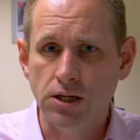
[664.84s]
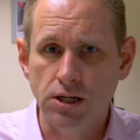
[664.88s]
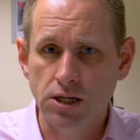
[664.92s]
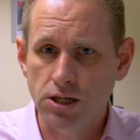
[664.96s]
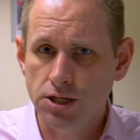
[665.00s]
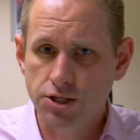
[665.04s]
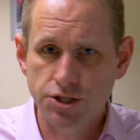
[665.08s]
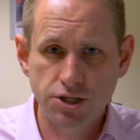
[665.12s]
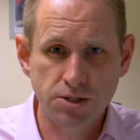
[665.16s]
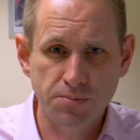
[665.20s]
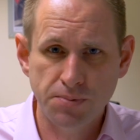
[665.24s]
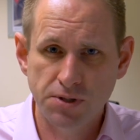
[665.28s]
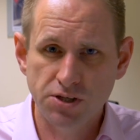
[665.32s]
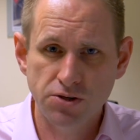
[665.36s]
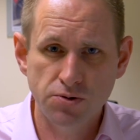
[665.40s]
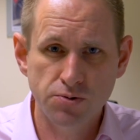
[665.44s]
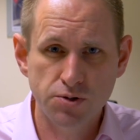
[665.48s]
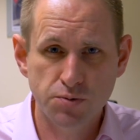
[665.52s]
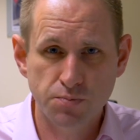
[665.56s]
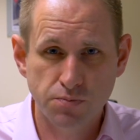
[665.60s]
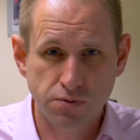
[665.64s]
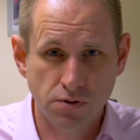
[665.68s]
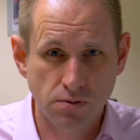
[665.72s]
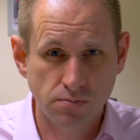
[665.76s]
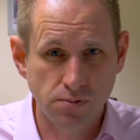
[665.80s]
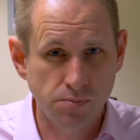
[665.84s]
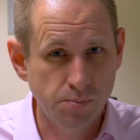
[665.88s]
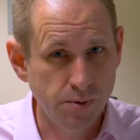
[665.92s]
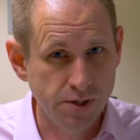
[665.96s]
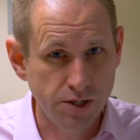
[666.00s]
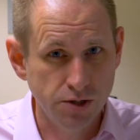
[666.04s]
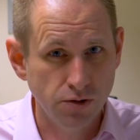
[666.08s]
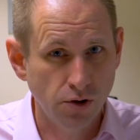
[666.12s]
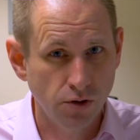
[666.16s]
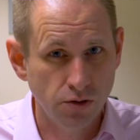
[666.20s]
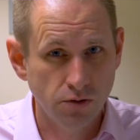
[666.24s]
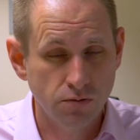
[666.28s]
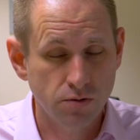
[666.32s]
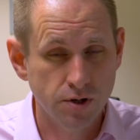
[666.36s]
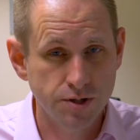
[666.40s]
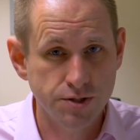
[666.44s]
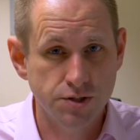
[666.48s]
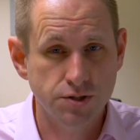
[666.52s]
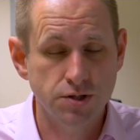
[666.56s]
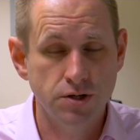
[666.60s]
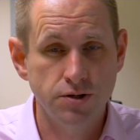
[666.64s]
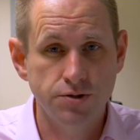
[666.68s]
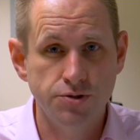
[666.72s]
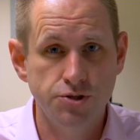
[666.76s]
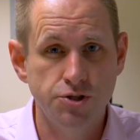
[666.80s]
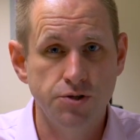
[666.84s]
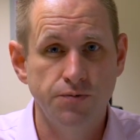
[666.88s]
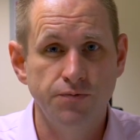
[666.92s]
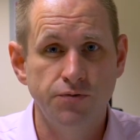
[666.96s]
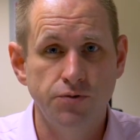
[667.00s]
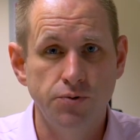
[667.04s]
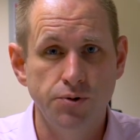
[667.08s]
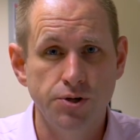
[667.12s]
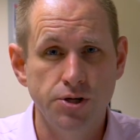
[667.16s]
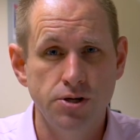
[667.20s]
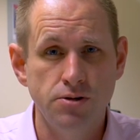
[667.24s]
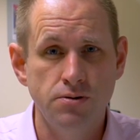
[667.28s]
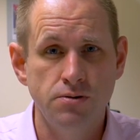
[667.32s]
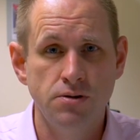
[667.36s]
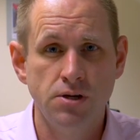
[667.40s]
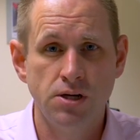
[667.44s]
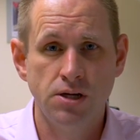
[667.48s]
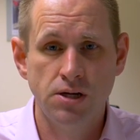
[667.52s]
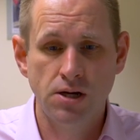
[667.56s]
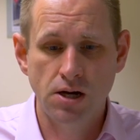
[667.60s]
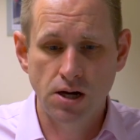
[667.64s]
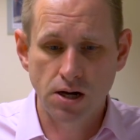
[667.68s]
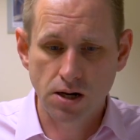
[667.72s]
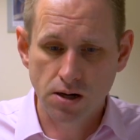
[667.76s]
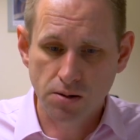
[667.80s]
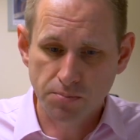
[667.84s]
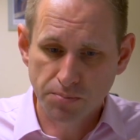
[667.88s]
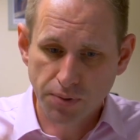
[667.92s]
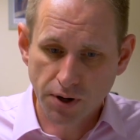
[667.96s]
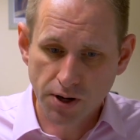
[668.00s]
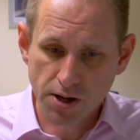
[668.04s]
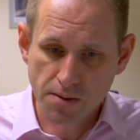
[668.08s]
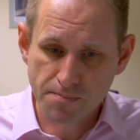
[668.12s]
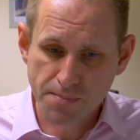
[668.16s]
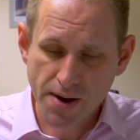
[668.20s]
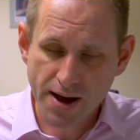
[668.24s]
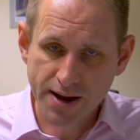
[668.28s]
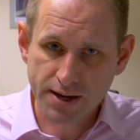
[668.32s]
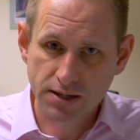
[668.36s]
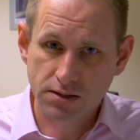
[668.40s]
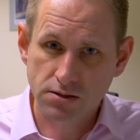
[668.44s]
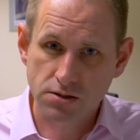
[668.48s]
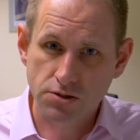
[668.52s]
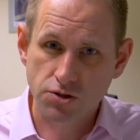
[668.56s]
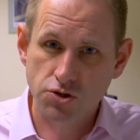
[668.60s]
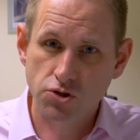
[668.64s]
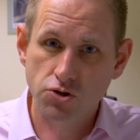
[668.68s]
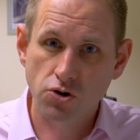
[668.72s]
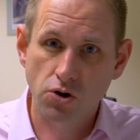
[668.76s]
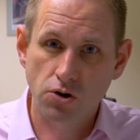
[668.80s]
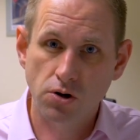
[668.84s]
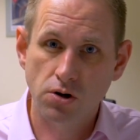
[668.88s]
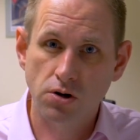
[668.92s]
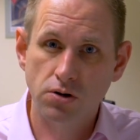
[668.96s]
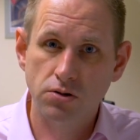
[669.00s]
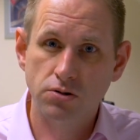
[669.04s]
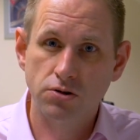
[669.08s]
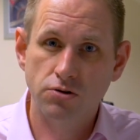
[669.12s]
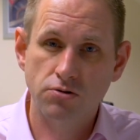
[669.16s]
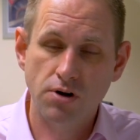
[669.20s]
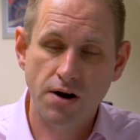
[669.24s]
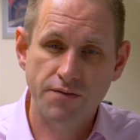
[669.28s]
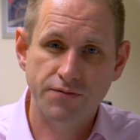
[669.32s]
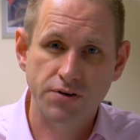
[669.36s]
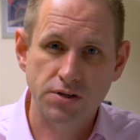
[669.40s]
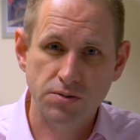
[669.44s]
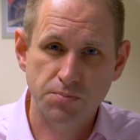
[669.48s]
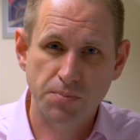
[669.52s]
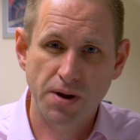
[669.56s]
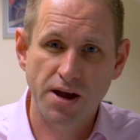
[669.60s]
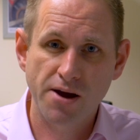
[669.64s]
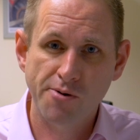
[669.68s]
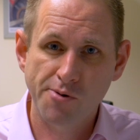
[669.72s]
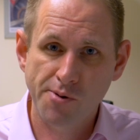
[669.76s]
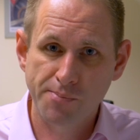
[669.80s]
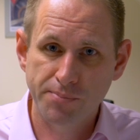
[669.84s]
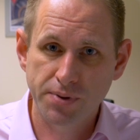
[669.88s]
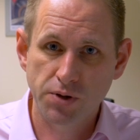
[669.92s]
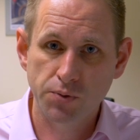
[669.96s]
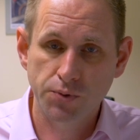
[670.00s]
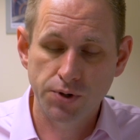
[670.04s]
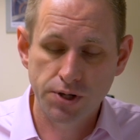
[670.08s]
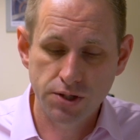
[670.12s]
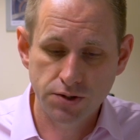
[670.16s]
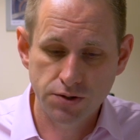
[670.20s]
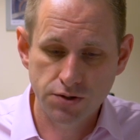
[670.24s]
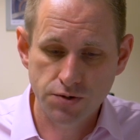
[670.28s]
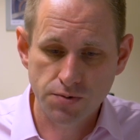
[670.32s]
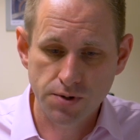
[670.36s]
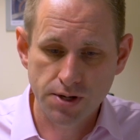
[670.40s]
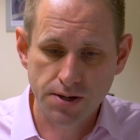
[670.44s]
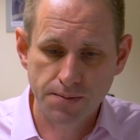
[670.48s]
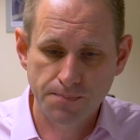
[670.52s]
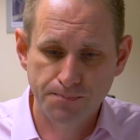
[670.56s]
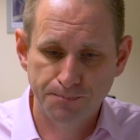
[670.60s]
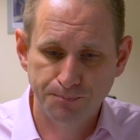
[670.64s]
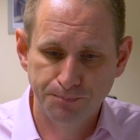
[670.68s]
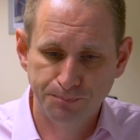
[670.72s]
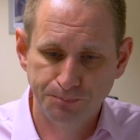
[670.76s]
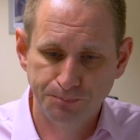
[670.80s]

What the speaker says: eGPU is probably not the right solution for you. Buy a Mac that's got graphics power built into it.